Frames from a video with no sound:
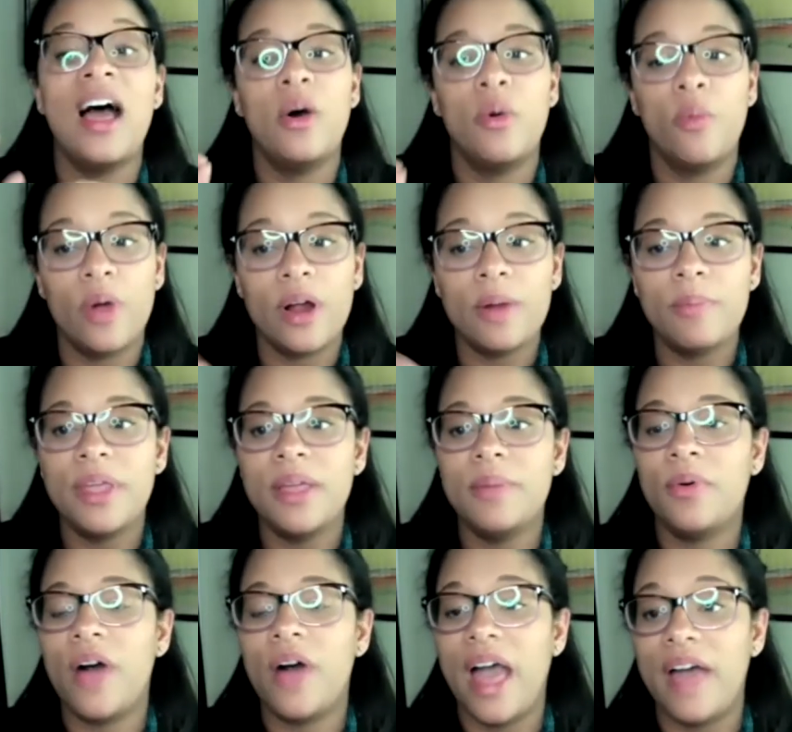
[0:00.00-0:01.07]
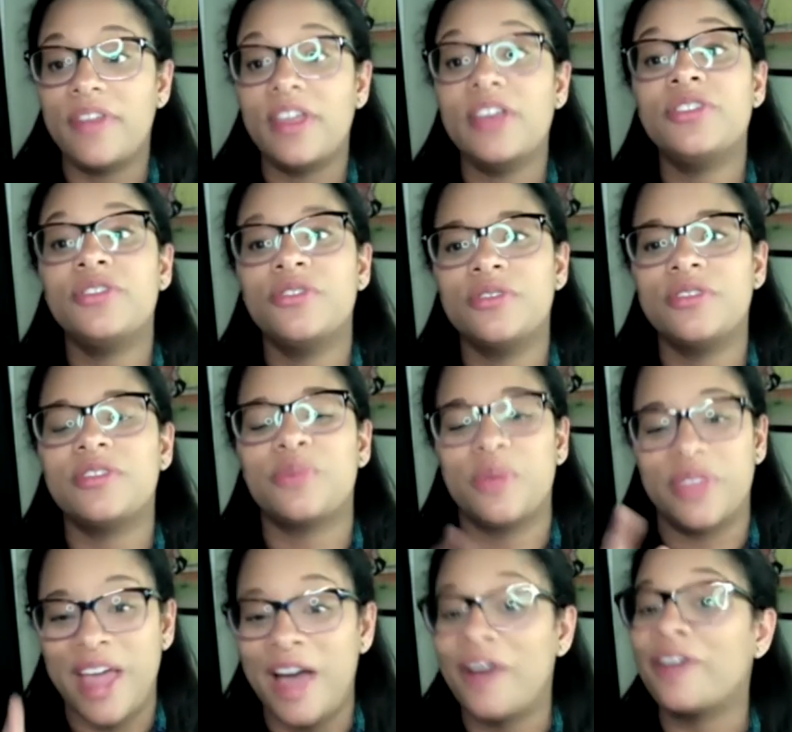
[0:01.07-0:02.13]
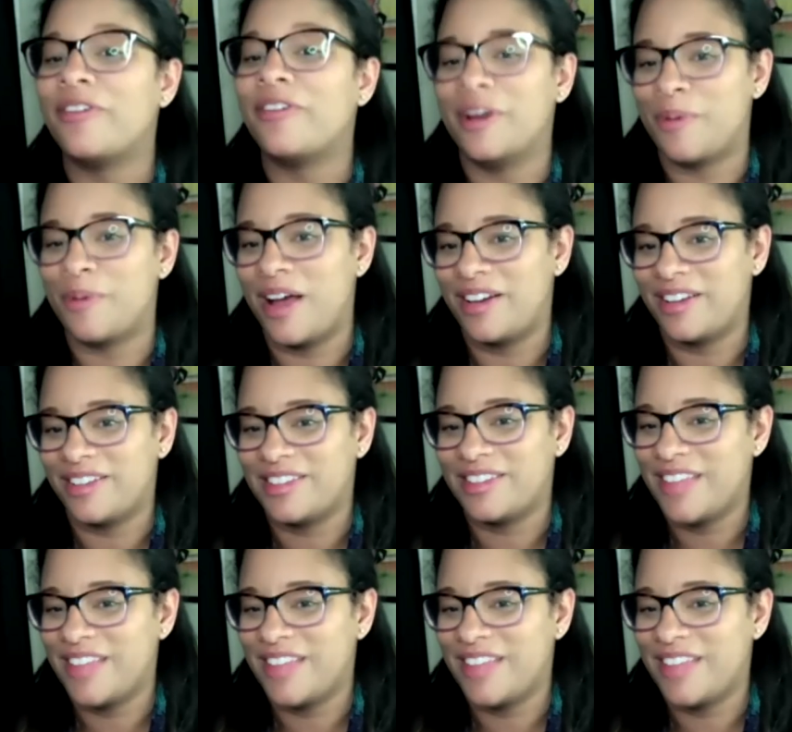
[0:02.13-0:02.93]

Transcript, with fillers: Where people have issues is with counterfeit products.